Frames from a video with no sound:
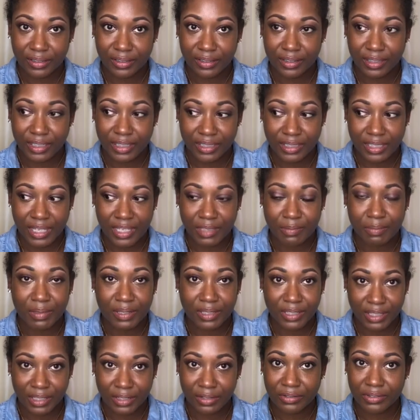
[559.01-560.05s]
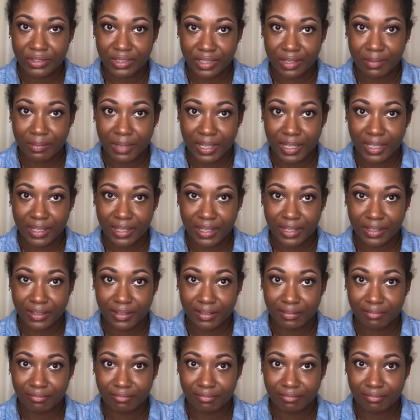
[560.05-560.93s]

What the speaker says: this has been years in the making,